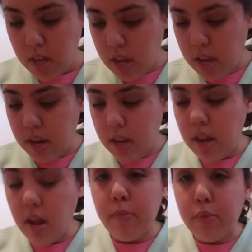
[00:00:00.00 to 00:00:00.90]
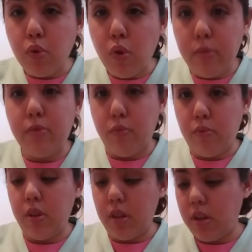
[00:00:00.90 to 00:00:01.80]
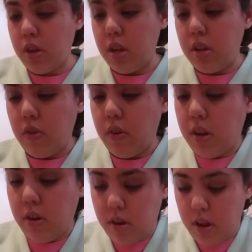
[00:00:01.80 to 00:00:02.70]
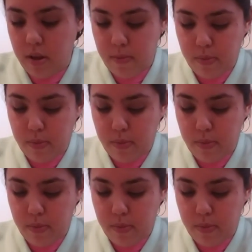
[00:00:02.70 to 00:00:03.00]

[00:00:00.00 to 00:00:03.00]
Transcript: And it absorbed really good during her nap.